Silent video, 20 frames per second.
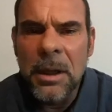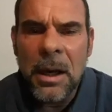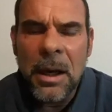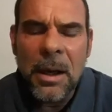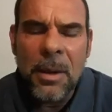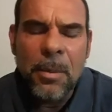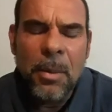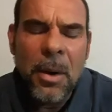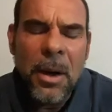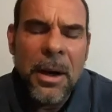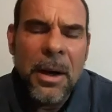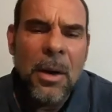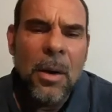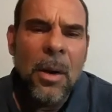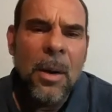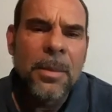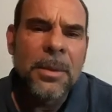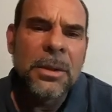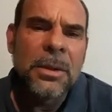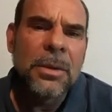I could probably
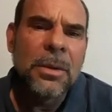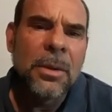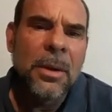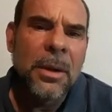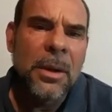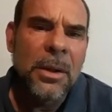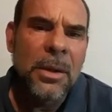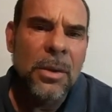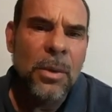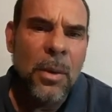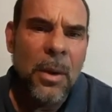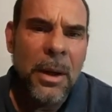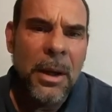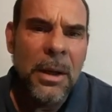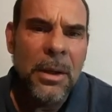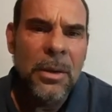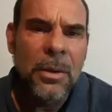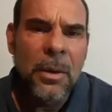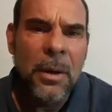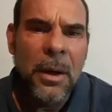go up to 220,
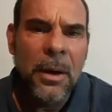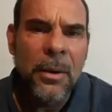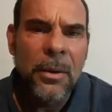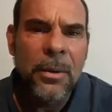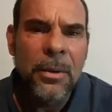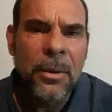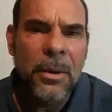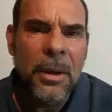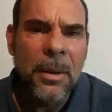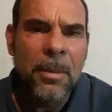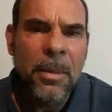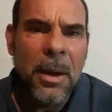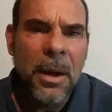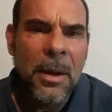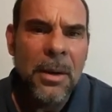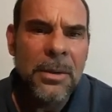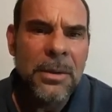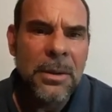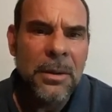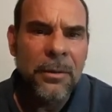230
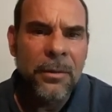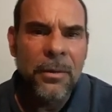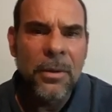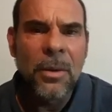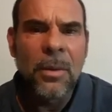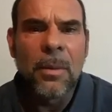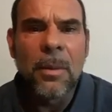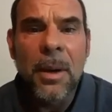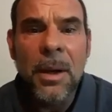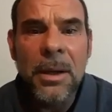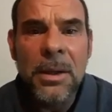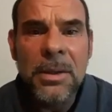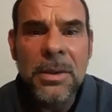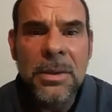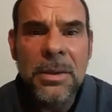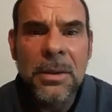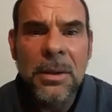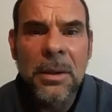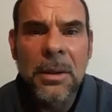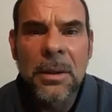pounds in a few
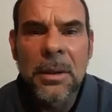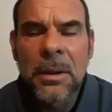months.